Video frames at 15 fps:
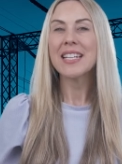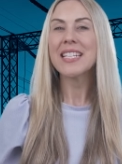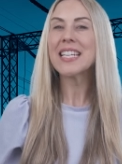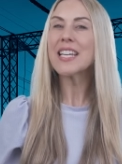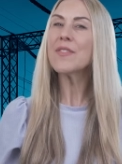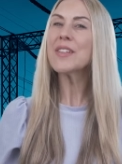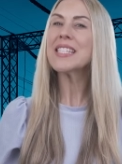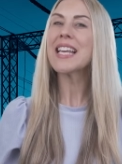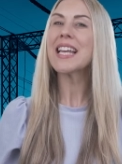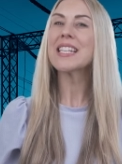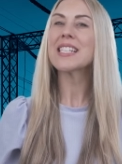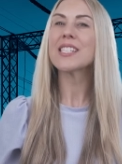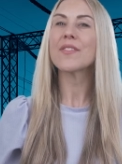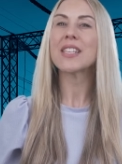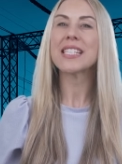To give a
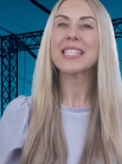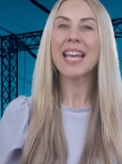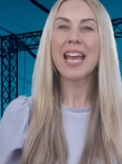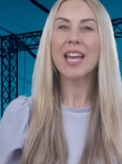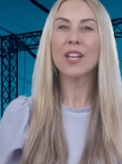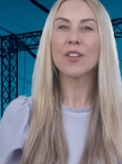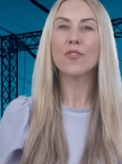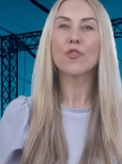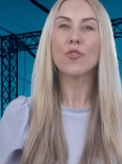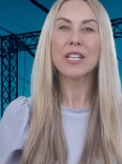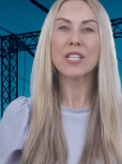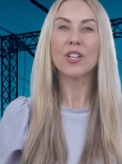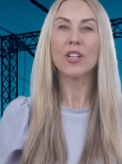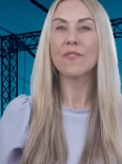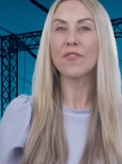sense of the scale of
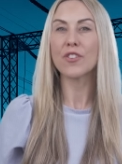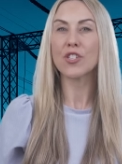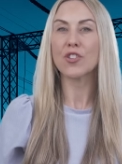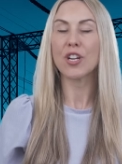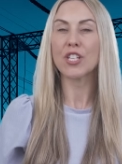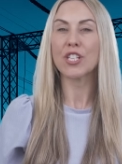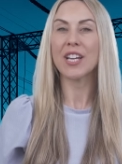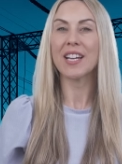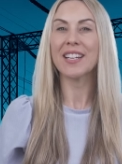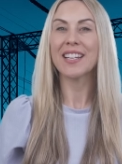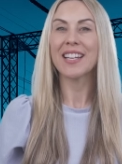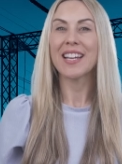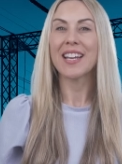critical infrastructure,